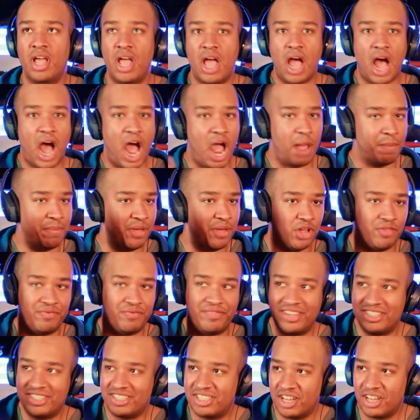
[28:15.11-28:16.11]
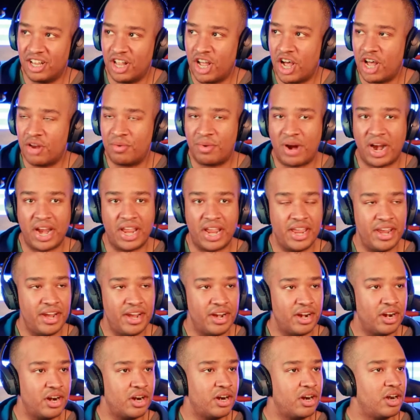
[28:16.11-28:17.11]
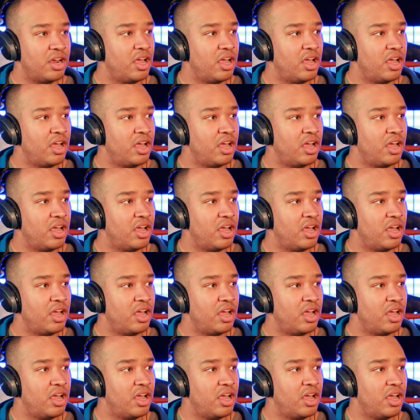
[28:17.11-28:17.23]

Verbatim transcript: I built this salon right here.